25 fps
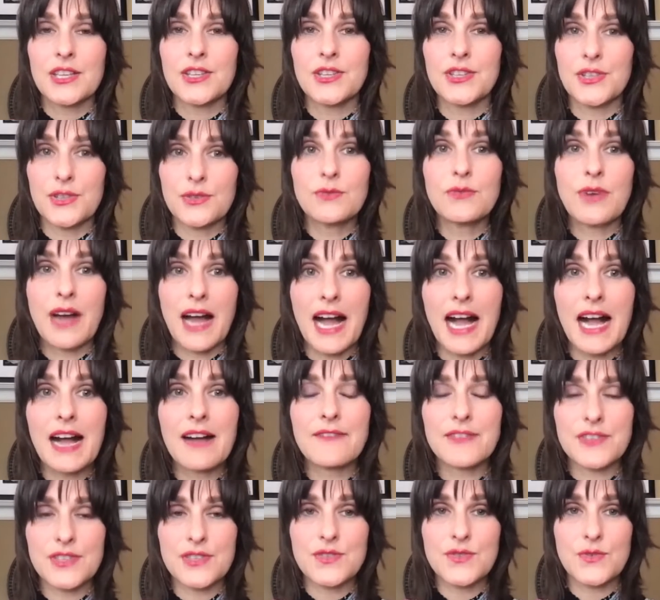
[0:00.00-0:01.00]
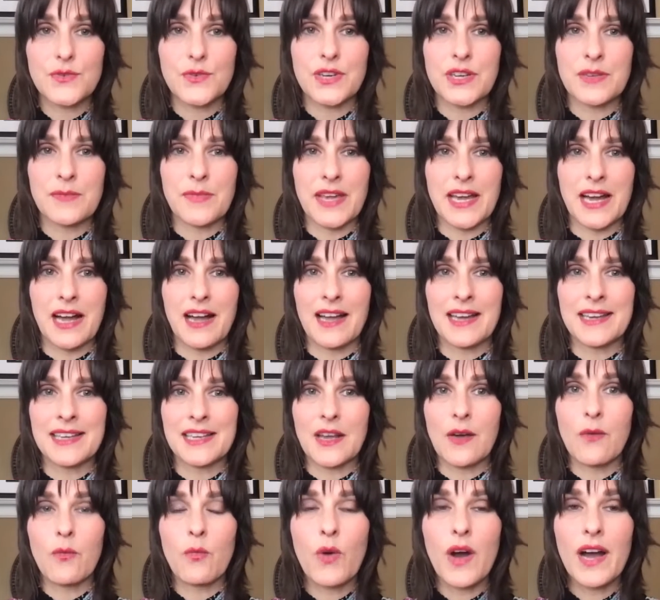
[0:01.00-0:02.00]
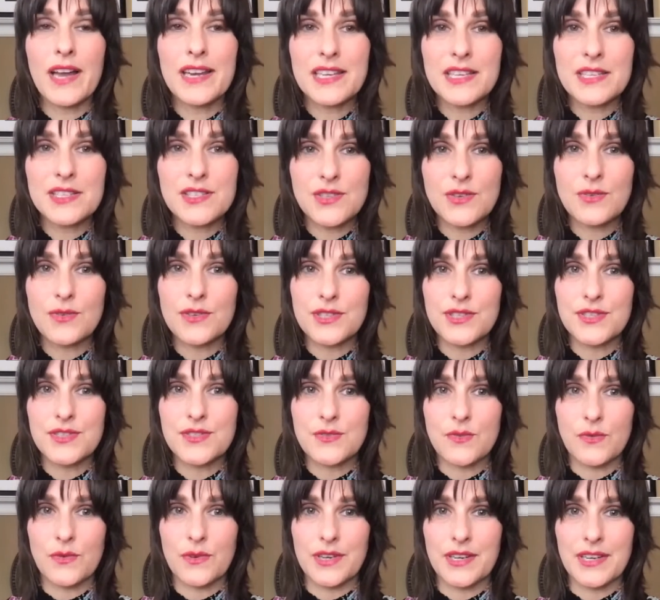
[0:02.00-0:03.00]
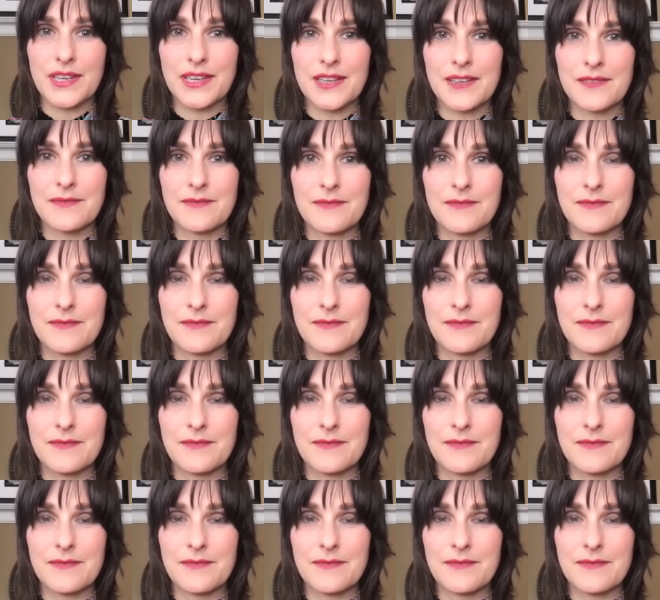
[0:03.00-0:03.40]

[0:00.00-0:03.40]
you have a story behind it. What is your story?